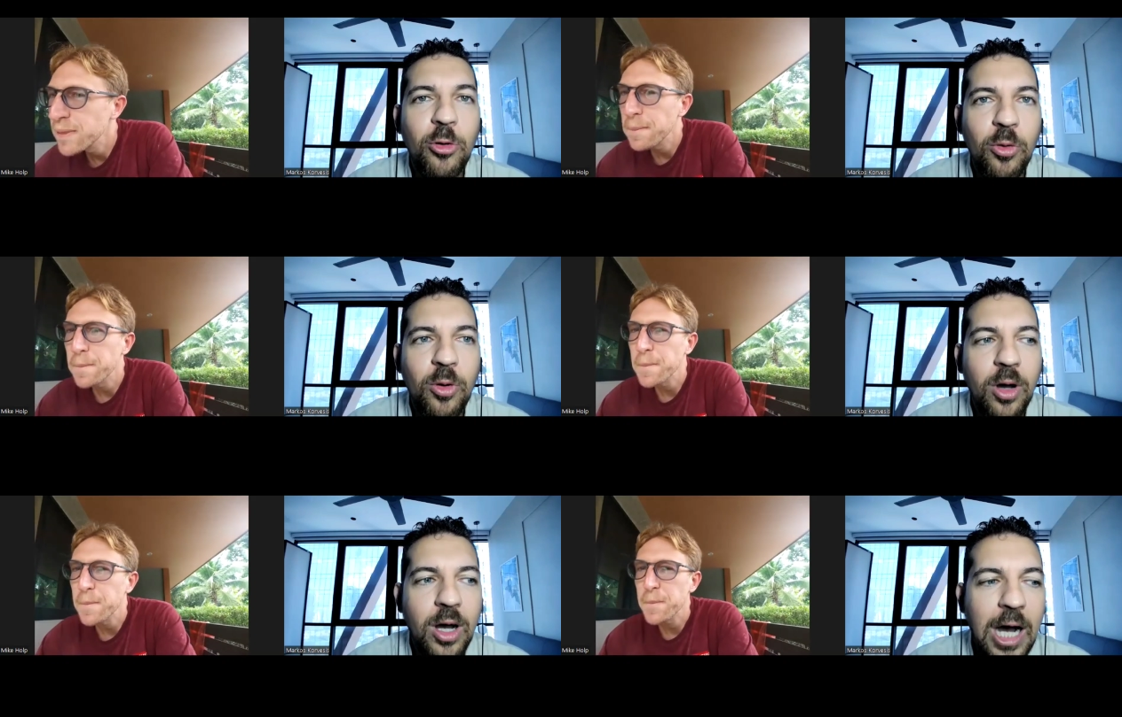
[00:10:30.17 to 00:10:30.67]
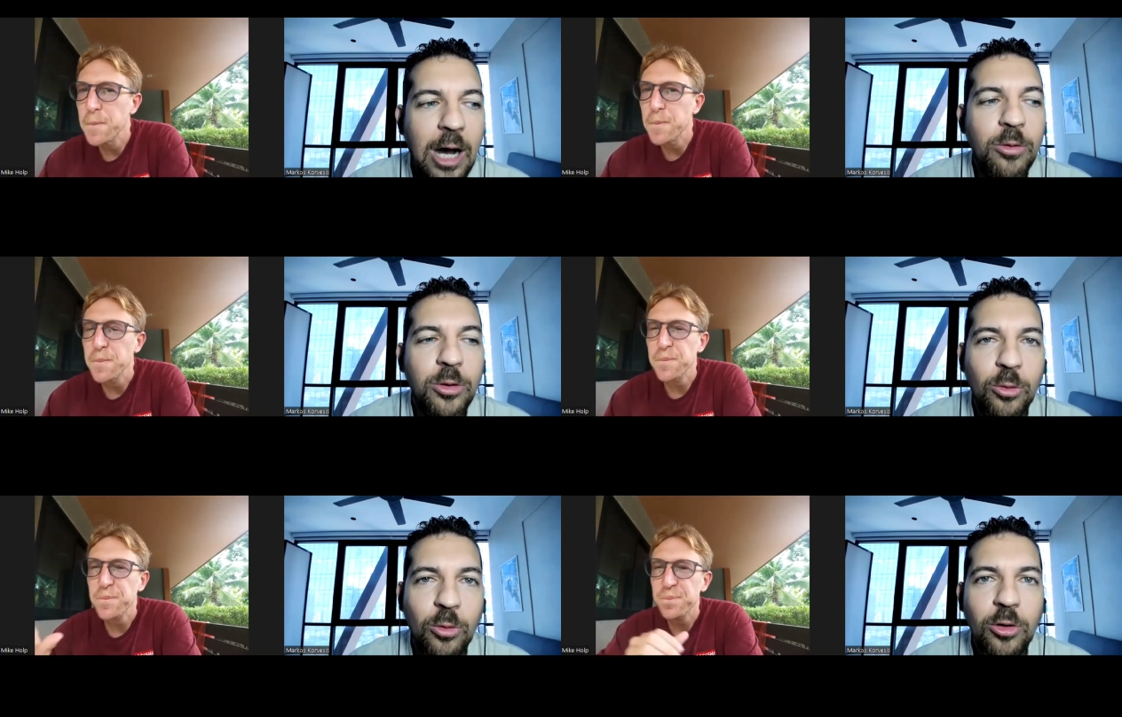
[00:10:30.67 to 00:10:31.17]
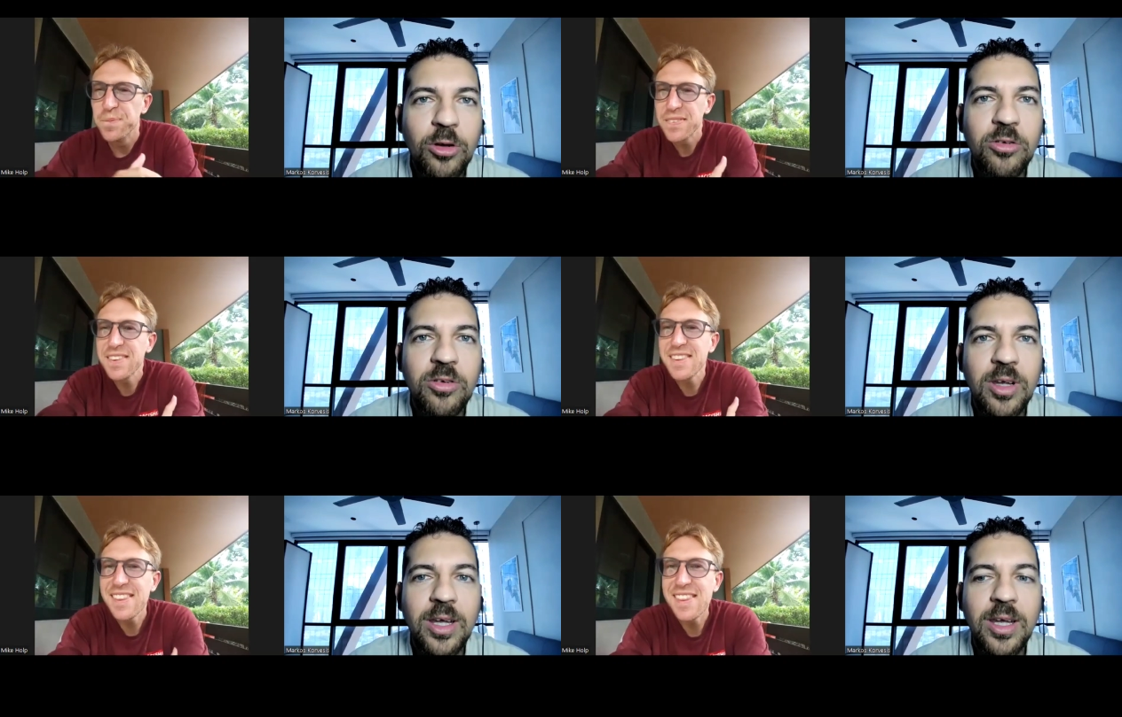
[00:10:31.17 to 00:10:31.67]
Speaker 1: know how it
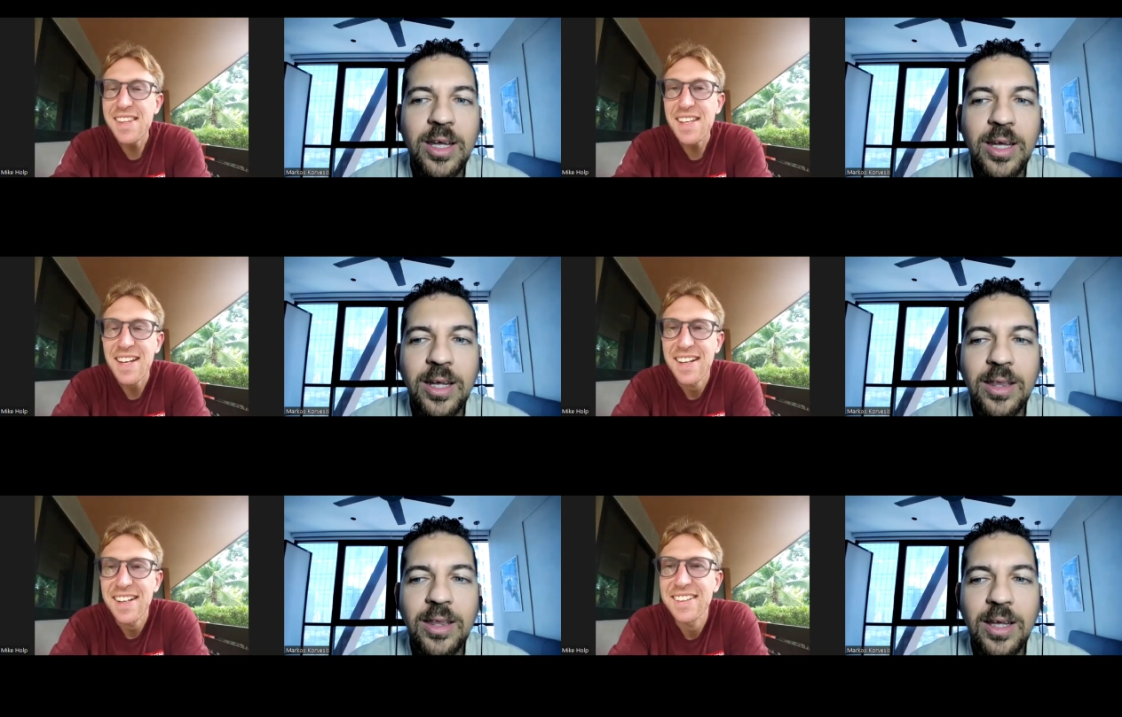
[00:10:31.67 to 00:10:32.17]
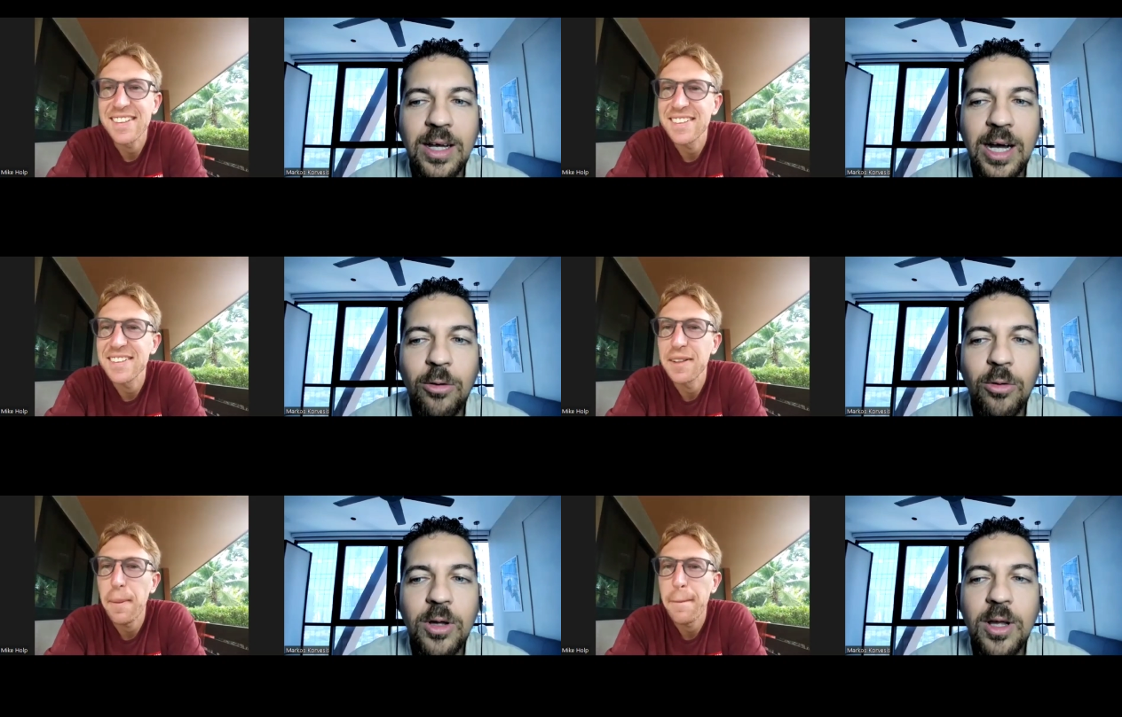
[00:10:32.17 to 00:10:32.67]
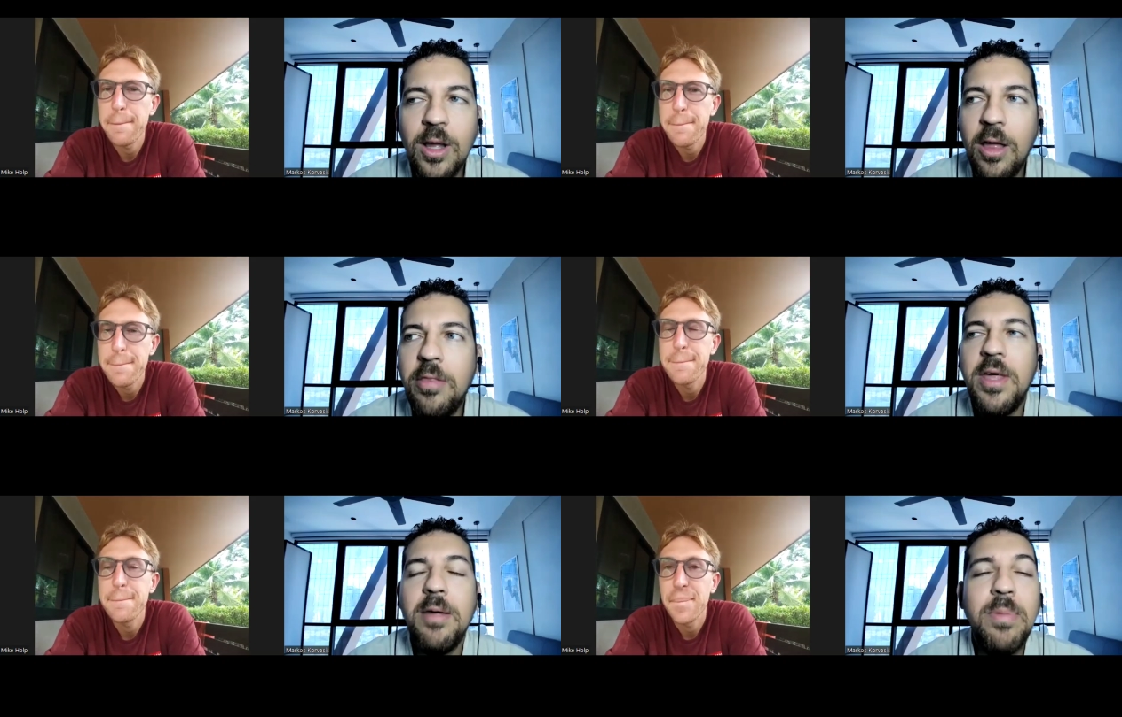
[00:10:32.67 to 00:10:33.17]
works and how
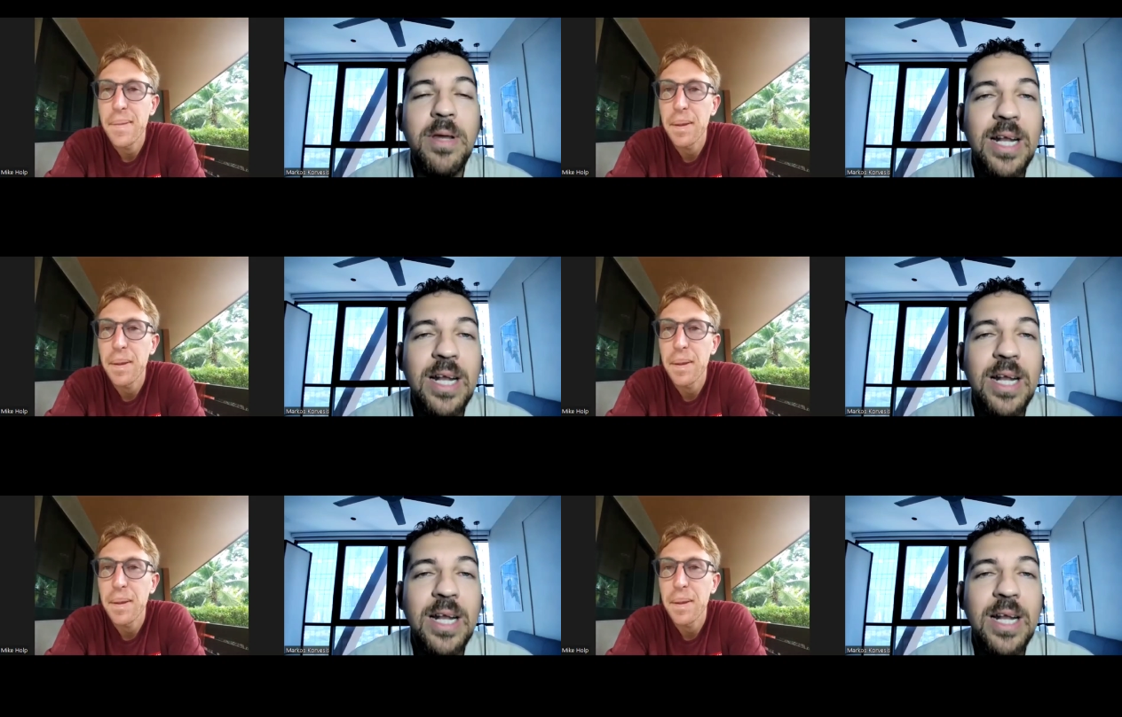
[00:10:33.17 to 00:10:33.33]
they